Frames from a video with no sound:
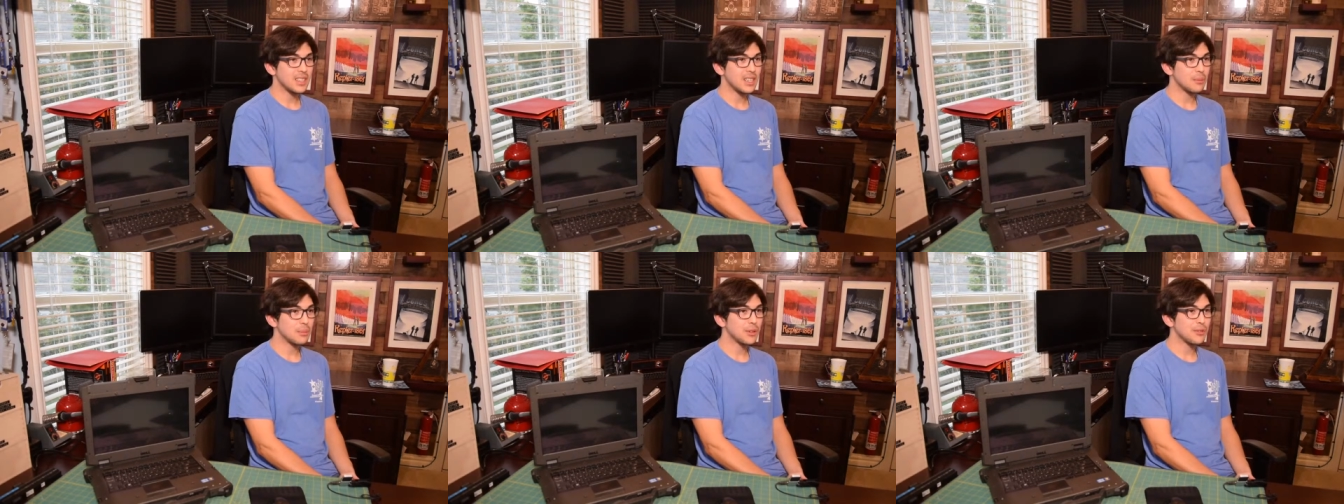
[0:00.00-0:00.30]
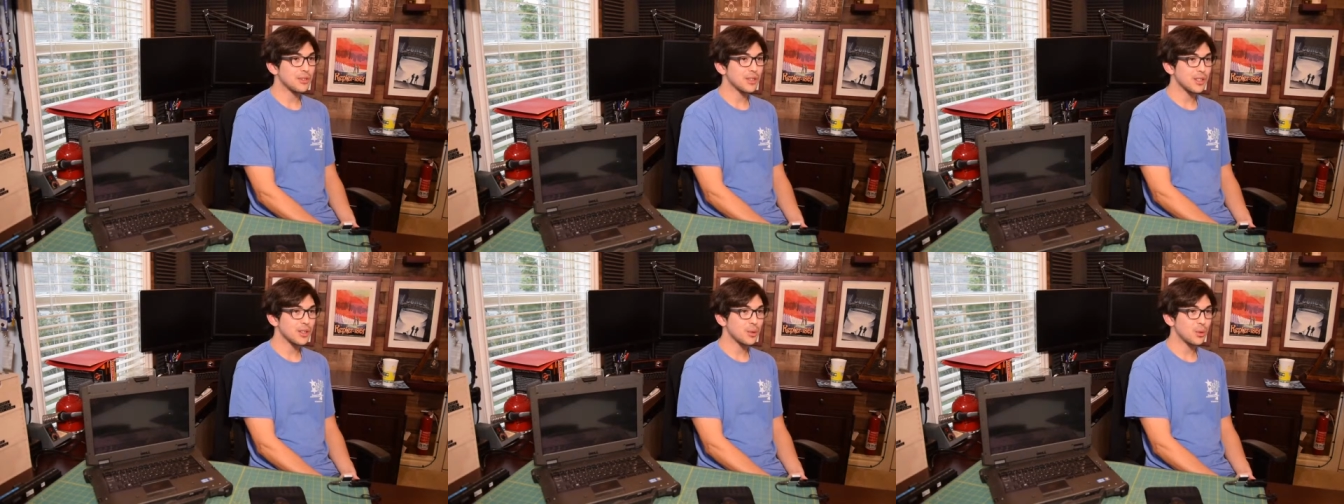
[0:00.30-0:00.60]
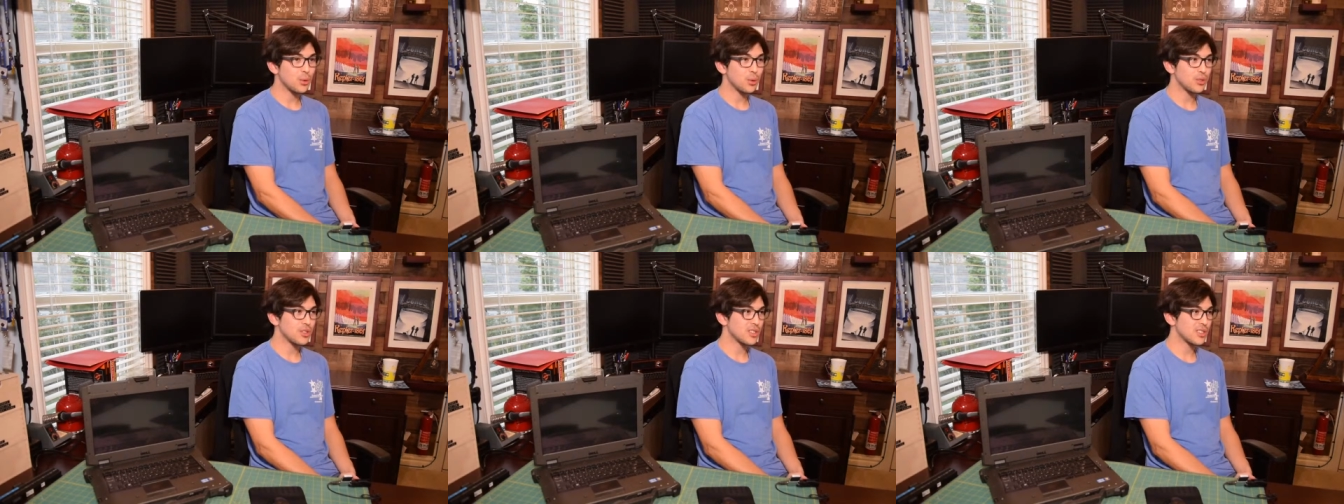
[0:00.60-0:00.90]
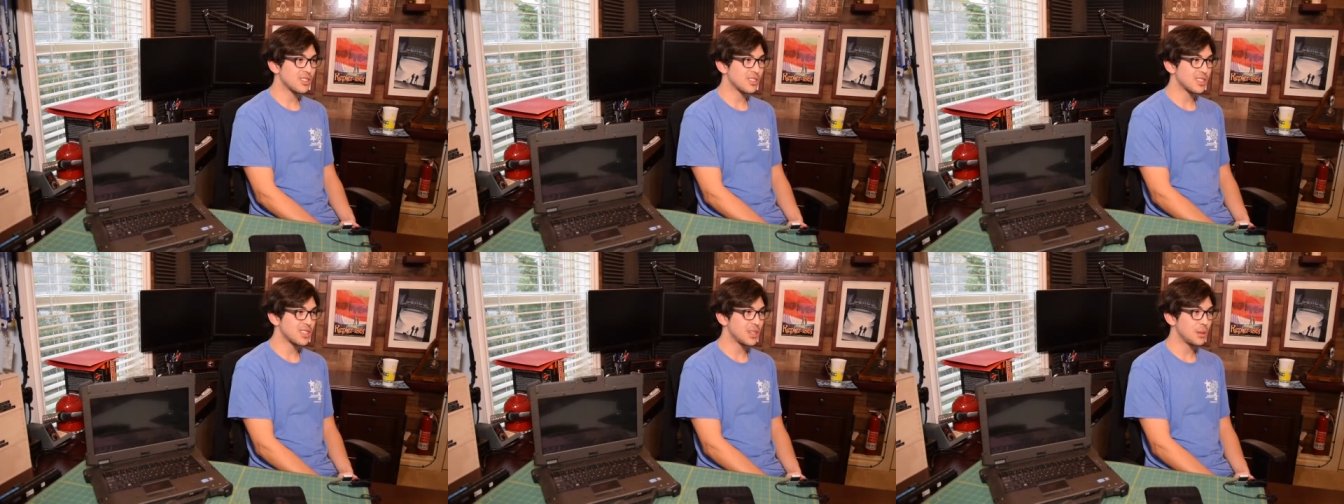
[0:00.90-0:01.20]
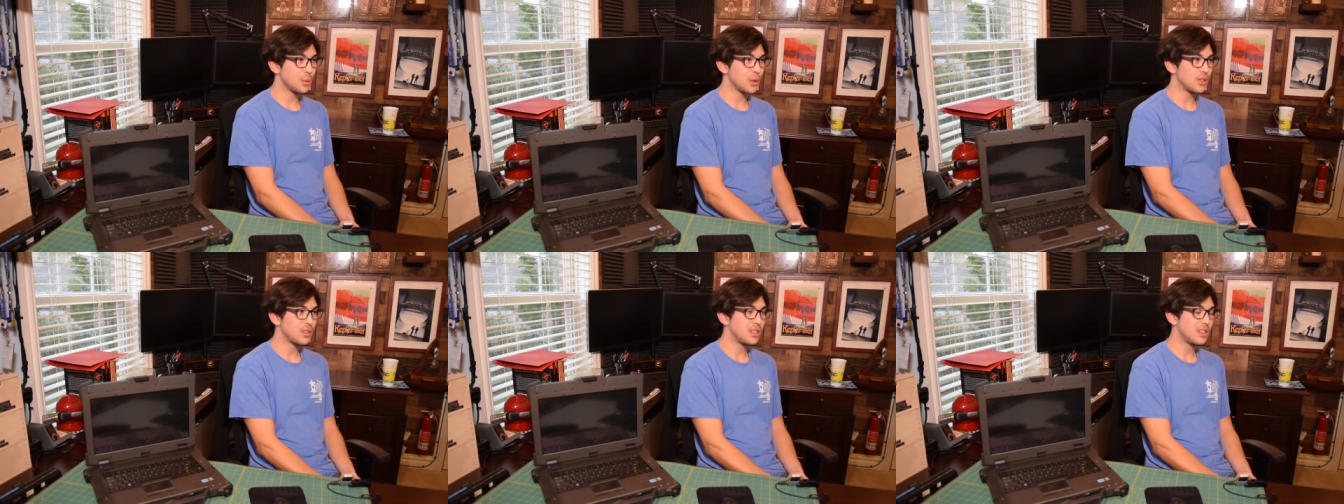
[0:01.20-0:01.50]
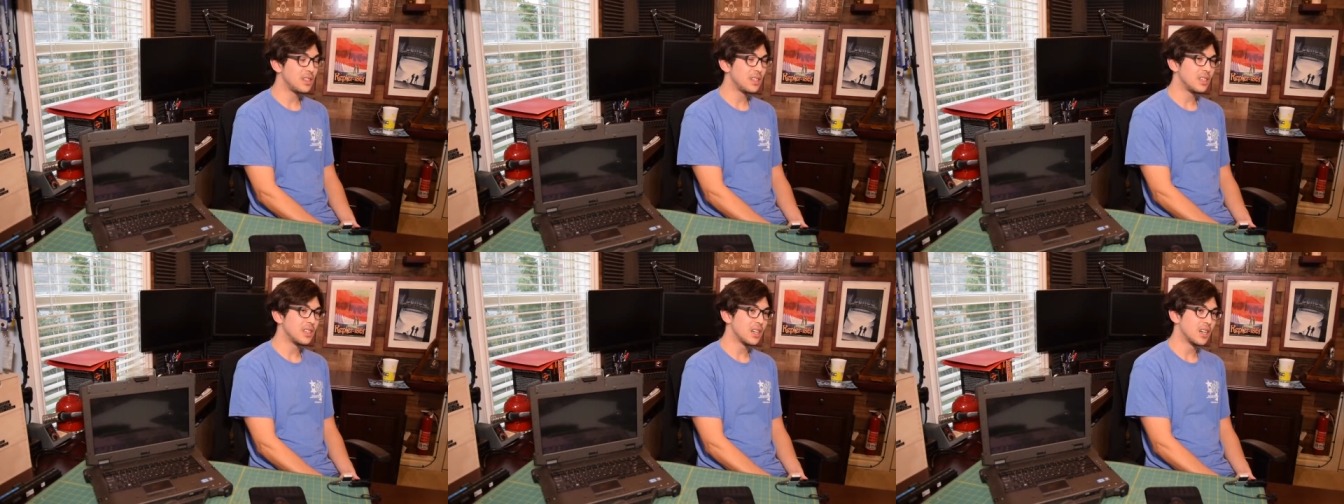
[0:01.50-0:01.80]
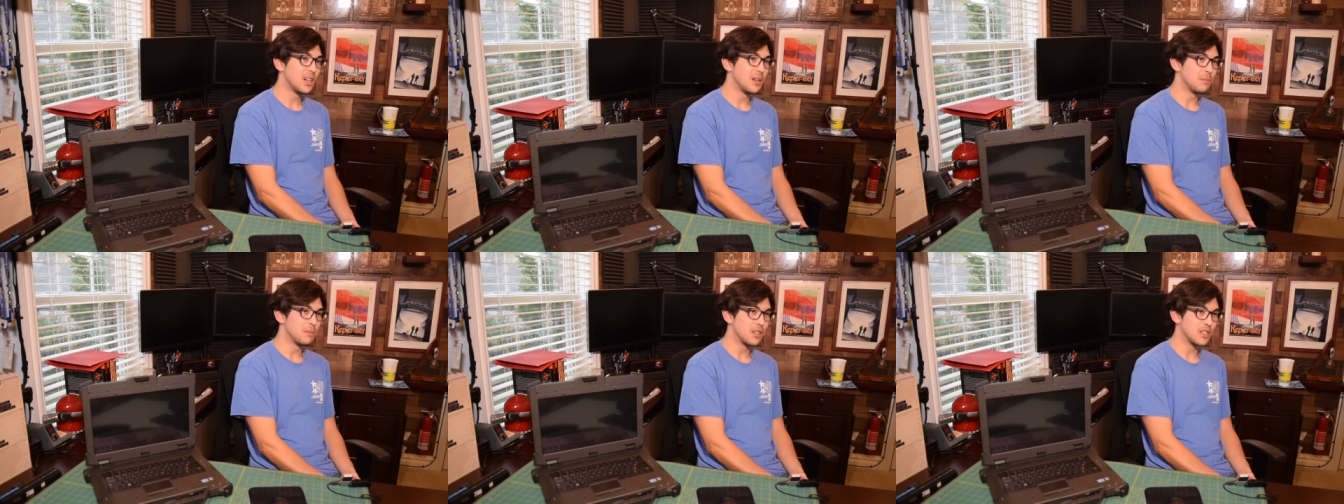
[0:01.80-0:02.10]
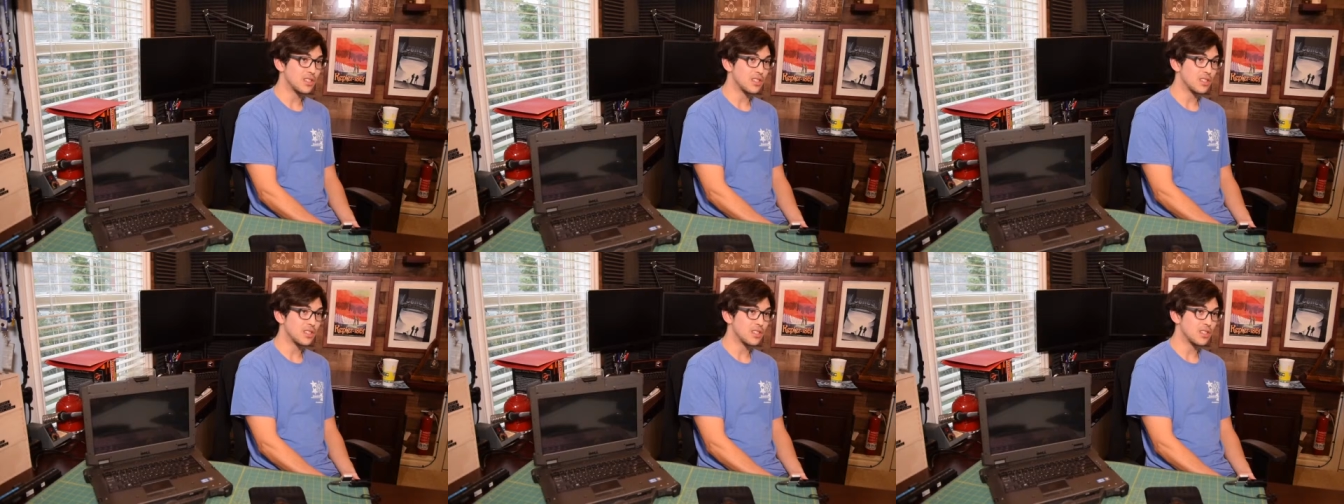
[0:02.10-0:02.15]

That'd be really cool just to see what the um,